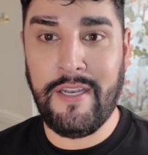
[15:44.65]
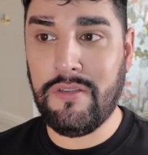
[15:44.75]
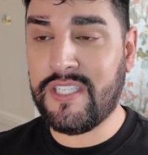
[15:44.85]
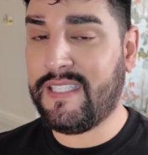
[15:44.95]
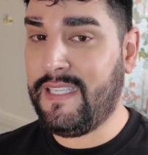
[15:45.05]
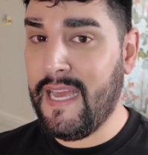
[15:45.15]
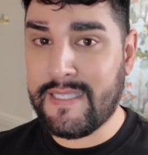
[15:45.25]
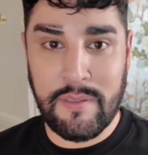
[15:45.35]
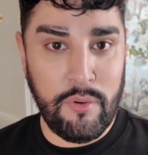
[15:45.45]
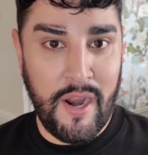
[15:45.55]
I don't just
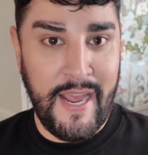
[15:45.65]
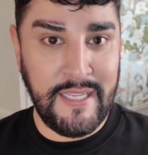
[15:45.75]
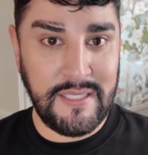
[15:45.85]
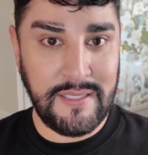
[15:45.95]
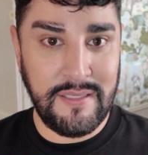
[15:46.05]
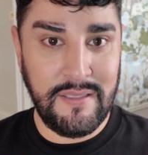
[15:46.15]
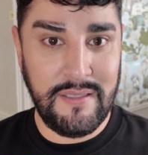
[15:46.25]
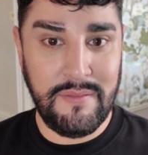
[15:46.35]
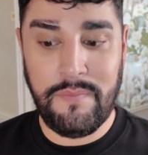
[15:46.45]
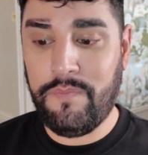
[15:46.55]
guess a price.
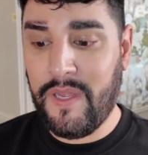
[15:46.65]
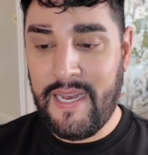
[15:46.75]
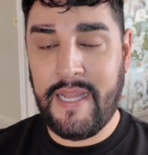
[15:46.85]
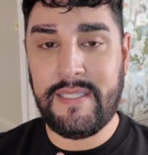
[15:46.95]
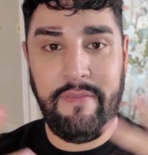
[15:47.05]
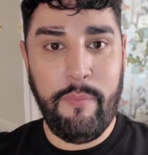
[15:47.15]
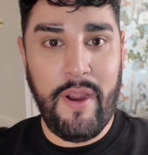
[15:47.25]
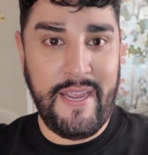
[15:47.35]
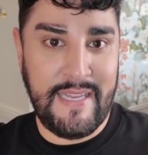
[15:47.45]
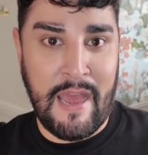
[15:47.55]
But let's see the
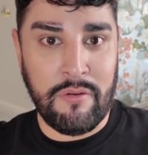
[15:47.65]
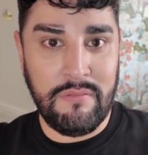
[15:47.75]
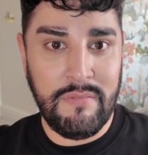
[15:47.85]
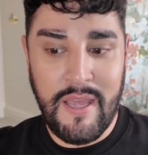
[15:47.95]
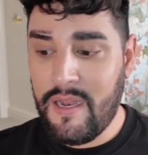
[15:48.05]
breakdown.